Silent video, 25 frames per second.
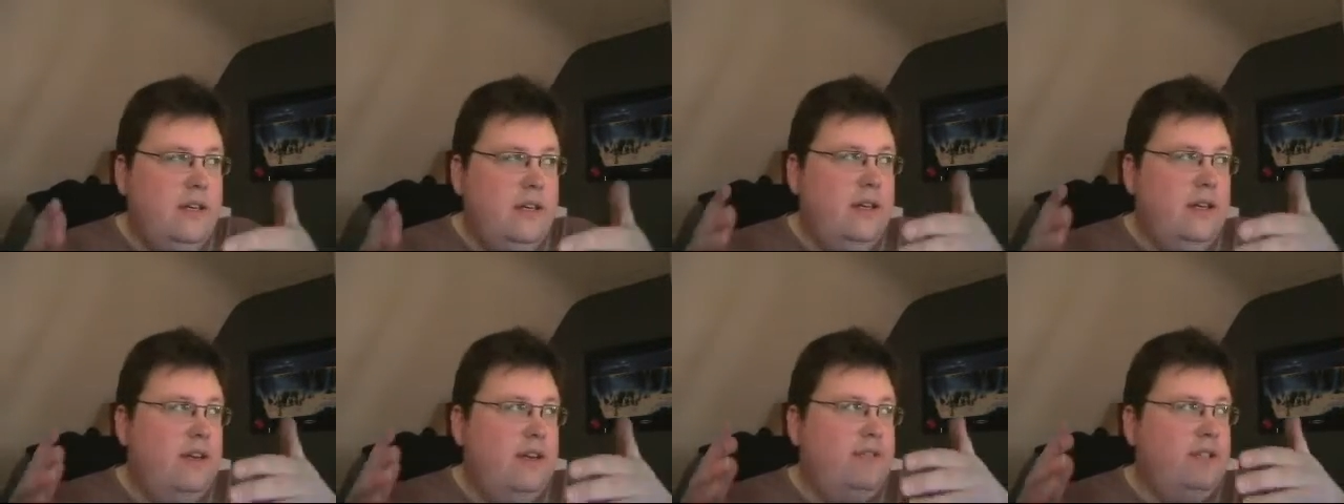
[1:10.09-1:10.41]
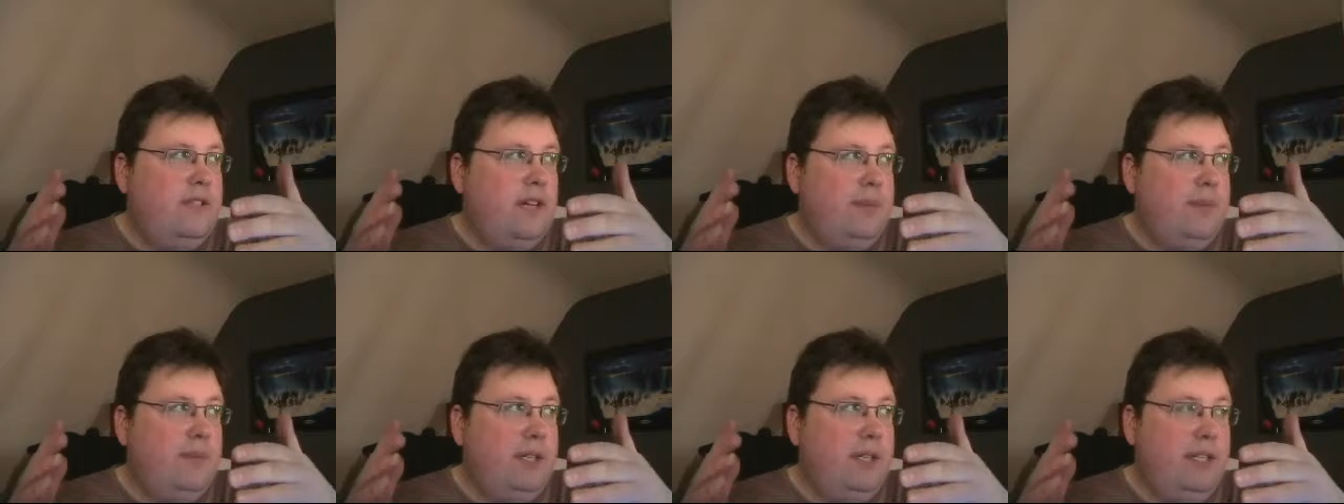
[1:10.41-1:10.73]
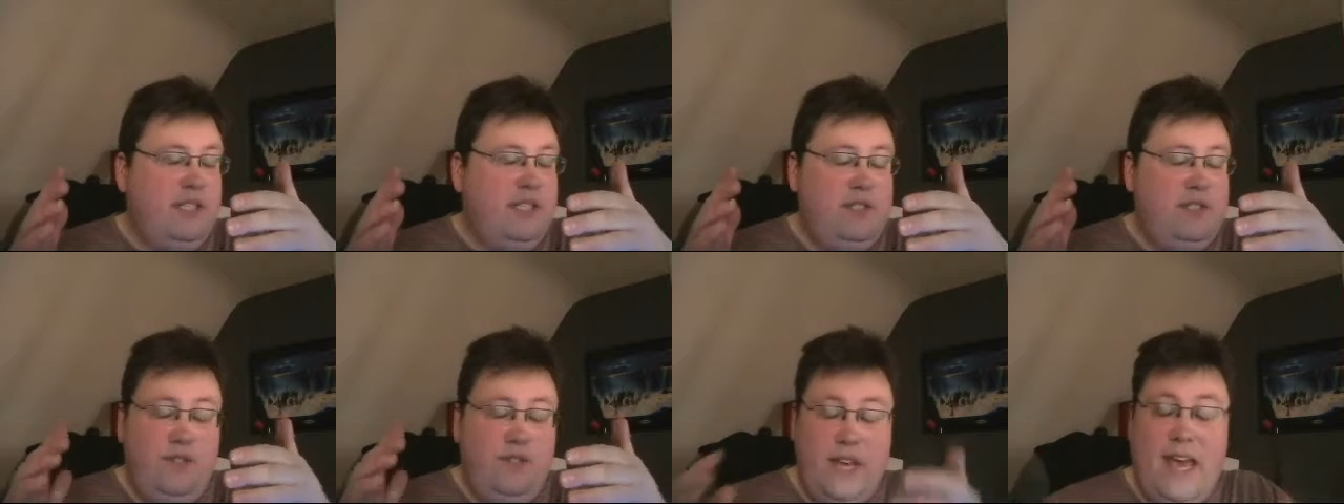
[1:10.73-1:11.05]
if something
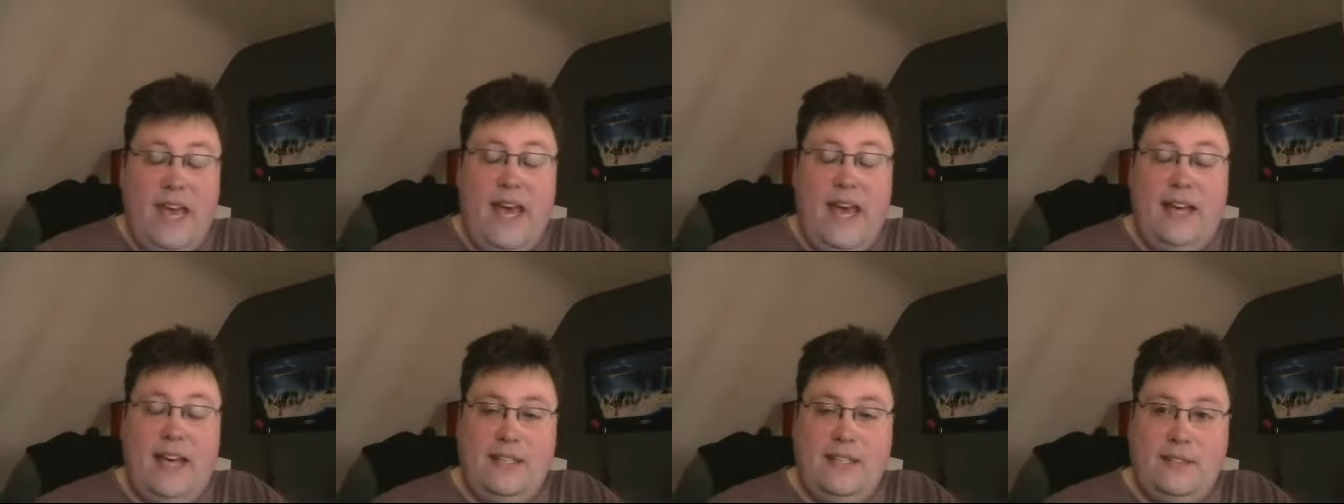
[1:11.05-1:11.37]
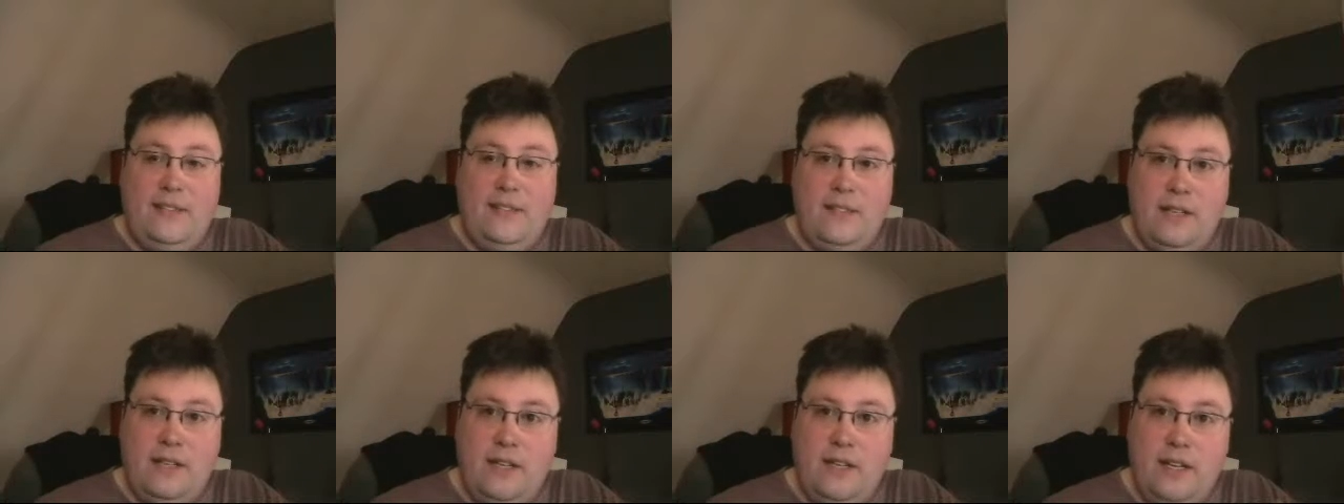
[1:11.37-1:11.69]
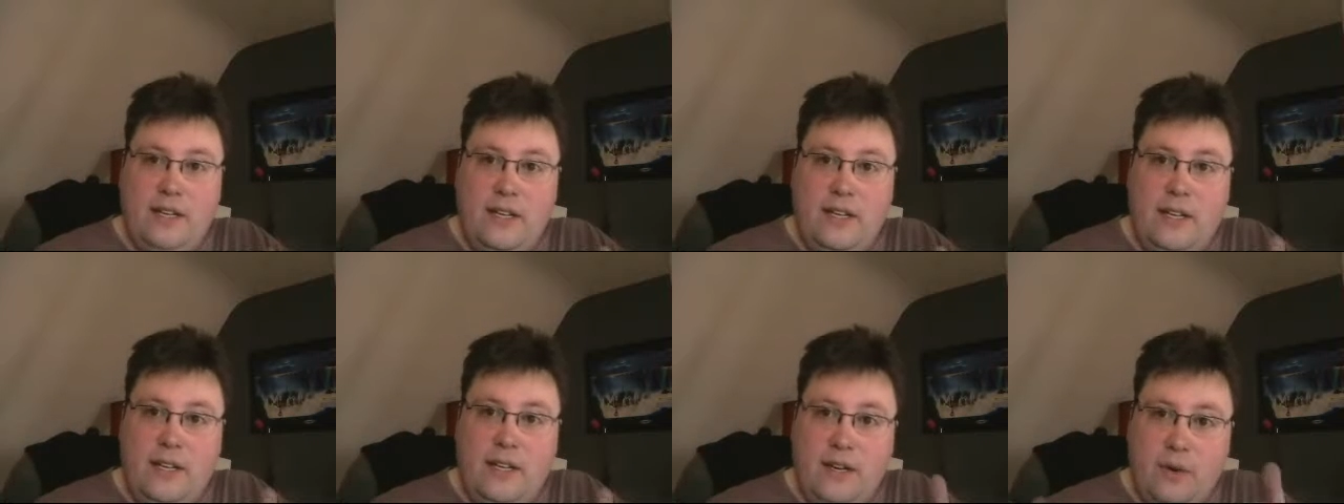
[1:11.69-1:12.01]
is fast
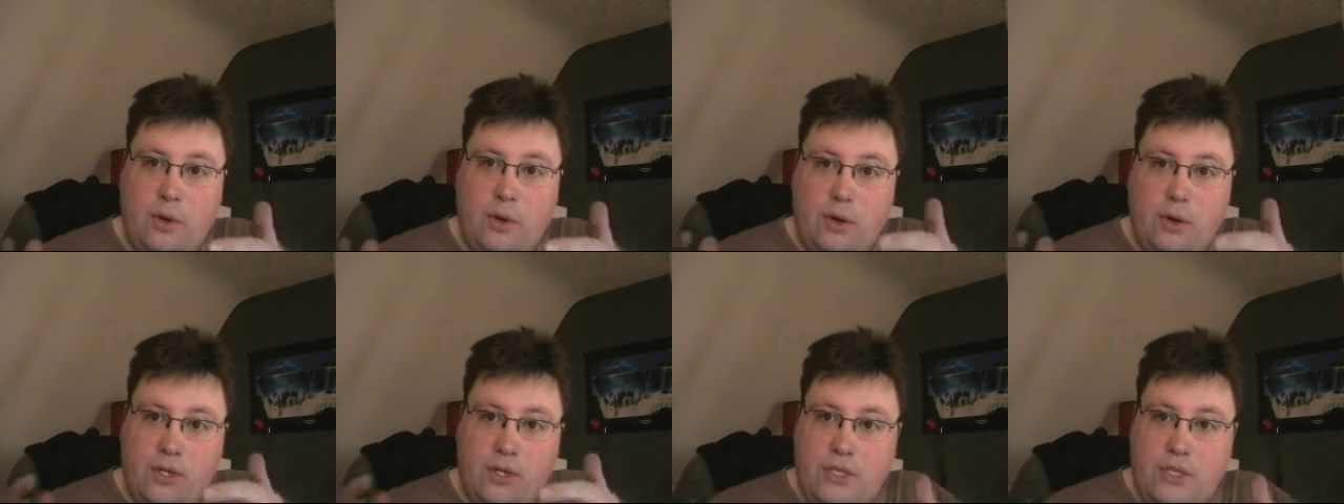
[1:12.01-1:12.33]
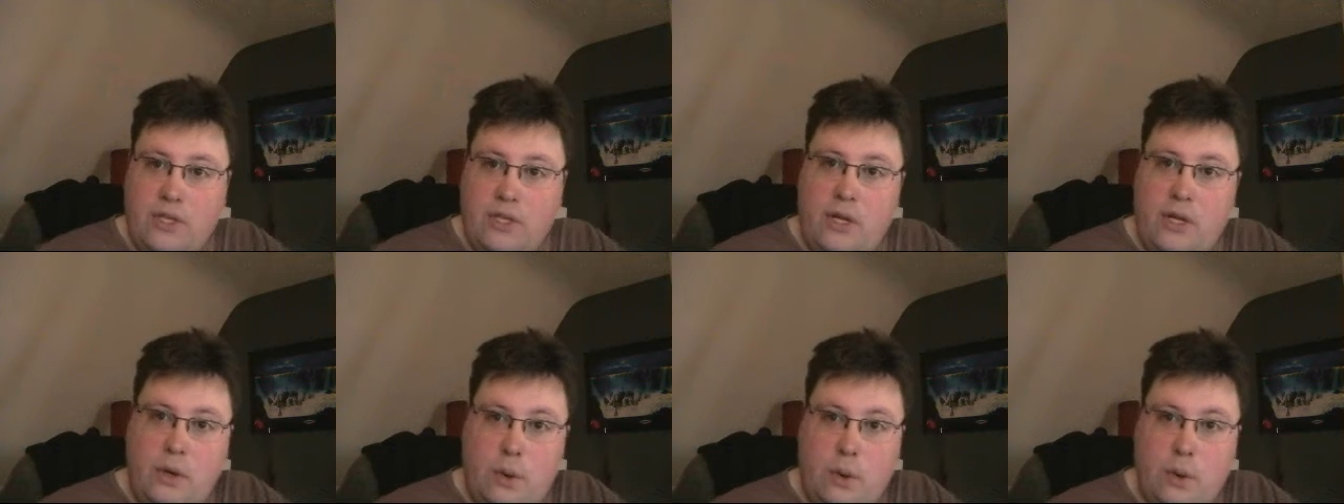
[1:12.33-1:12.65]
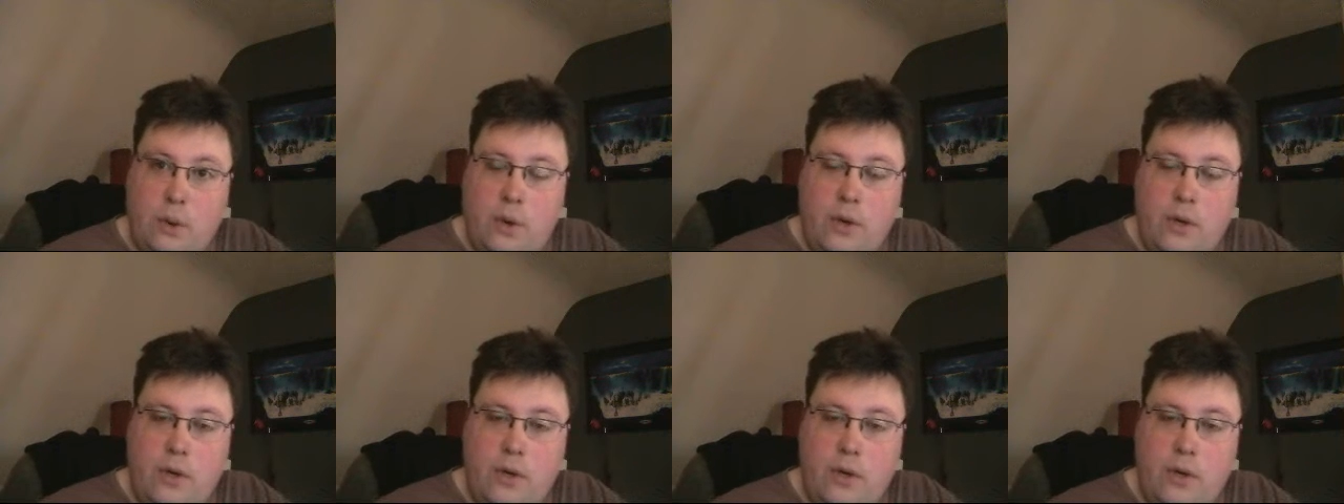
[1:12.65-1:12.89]
or slow.